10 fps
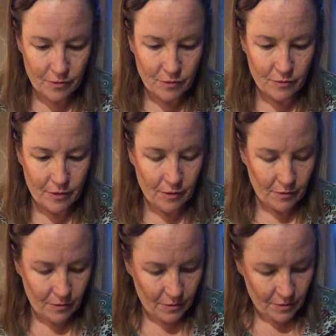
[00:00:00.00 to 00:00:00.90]
so they'll
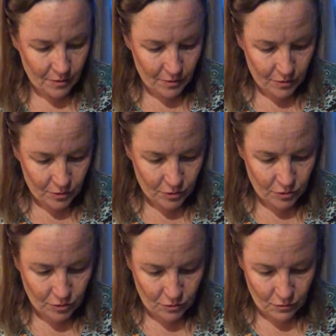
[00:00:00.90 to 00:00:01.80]

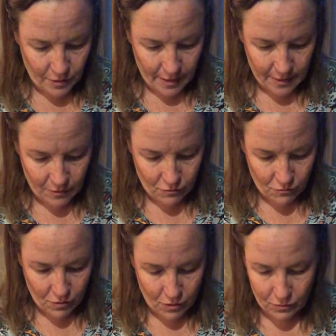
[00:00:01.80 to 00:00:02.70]
soak and
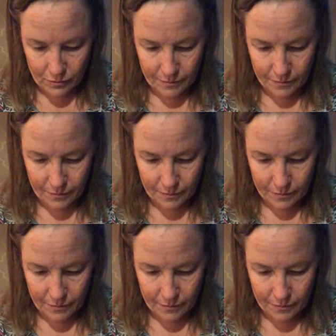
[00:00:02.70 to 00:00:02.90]
grow.